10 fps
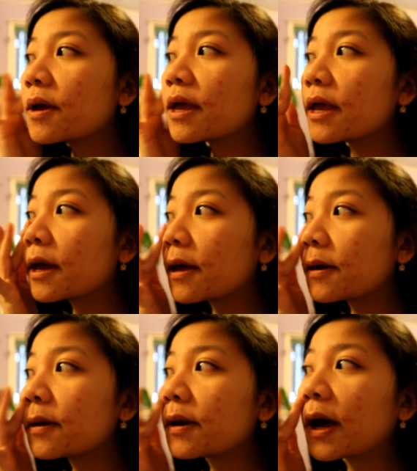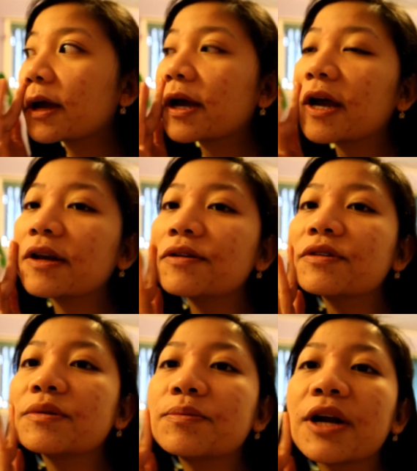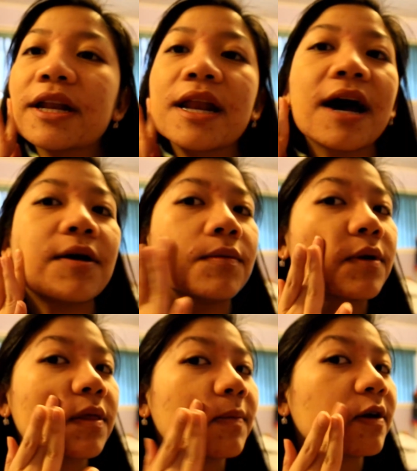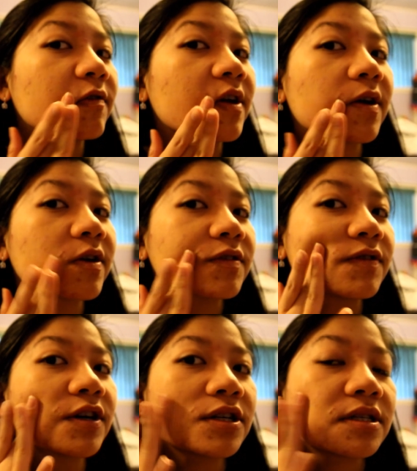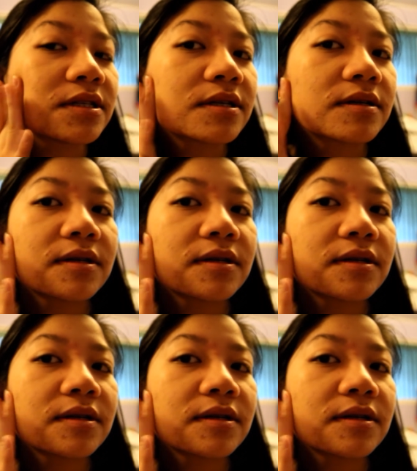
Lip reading: And I kind of spread it out with my fingers first.